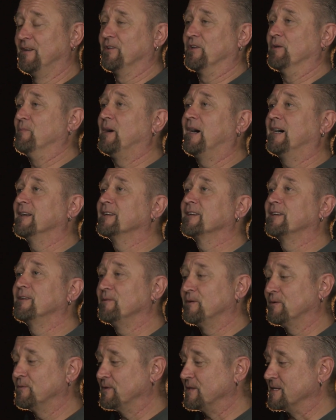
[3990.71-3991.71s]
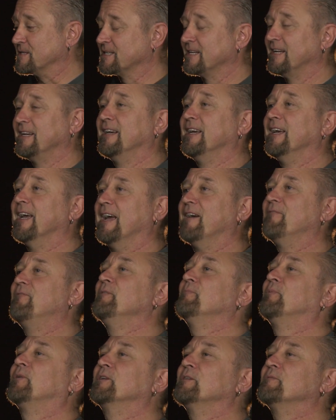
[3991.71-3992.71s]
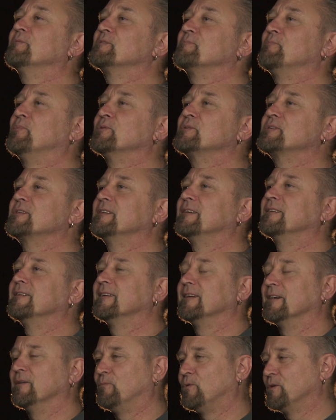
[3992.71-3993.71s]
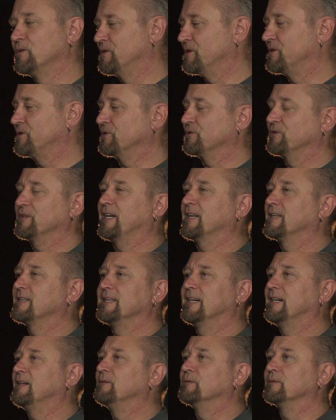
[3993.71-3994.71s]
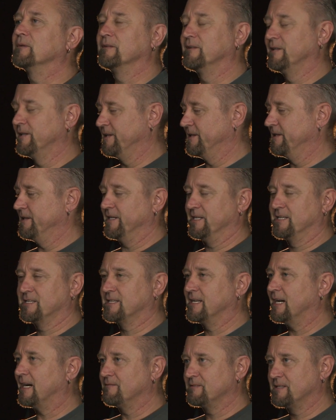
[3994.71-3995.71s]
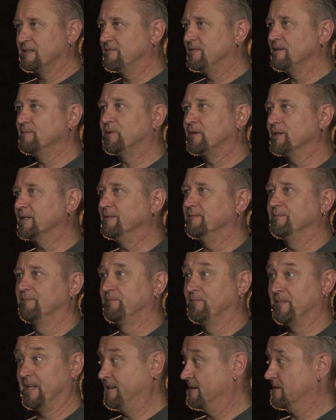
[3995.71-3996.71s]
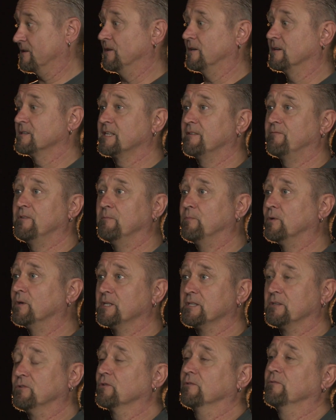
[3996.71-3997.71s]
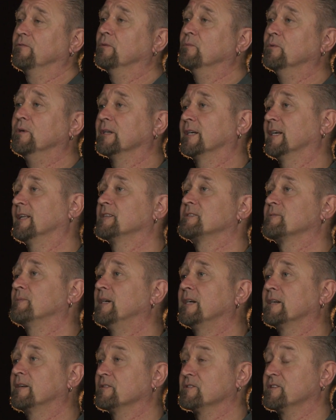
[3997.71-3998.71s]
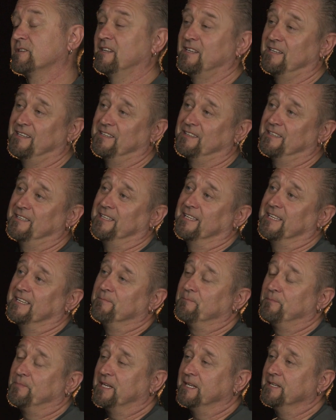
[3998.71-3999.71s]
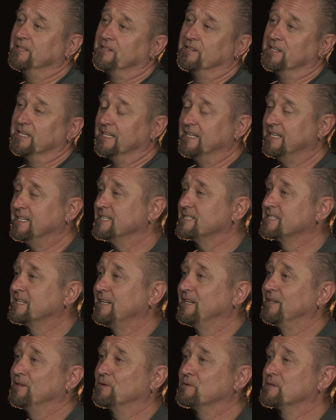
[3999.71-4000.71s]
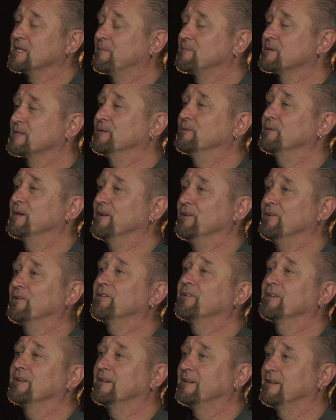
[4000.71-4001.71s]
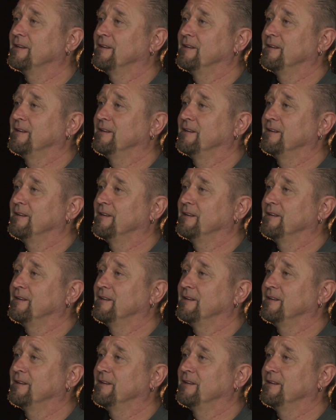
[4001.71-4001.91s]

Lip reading: The mining communities, everybody was buzzing. And once you shut that down, it starves everybody. Then, of course, everybody's looking for work elsewhere, because at the beginning of the 80s, there was absolutely nothing.